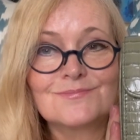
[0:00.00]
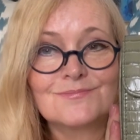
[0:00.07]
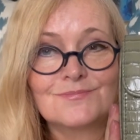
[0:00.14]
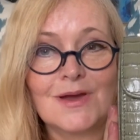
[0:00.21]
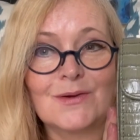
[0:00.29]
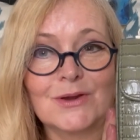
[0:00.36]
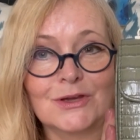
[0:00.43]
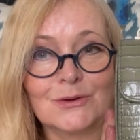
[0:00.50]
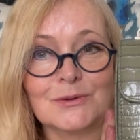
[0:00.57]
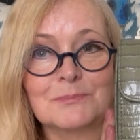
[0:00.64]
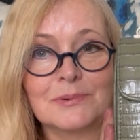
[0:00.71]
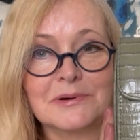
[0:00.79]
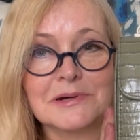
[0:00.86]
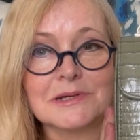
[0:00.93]
Very
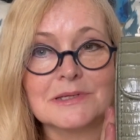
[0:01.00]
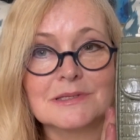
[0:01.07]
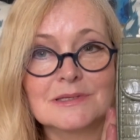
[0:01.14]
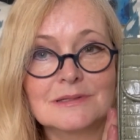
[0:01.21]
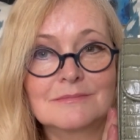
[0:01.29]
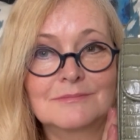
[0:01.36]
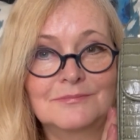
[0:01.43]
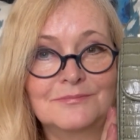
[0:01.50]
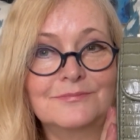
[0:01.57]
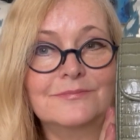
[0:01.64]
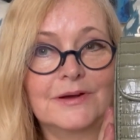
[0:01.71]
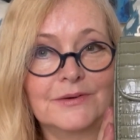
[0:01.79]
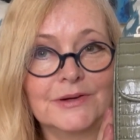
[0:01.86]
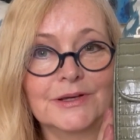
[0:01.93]
good price.
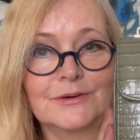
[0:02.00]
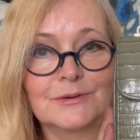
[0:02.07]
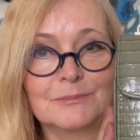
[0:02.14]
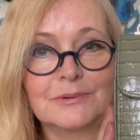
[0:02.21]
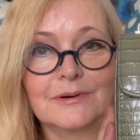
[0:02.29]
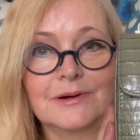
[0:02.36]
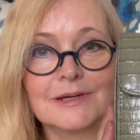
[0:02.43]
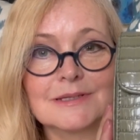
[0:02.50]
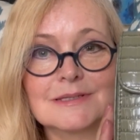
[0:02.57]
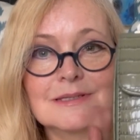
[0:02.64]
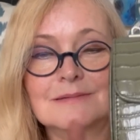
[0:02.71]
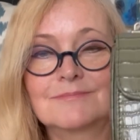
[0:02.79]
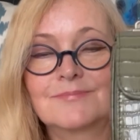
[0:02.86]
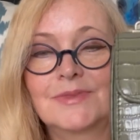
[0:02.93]
Very good price.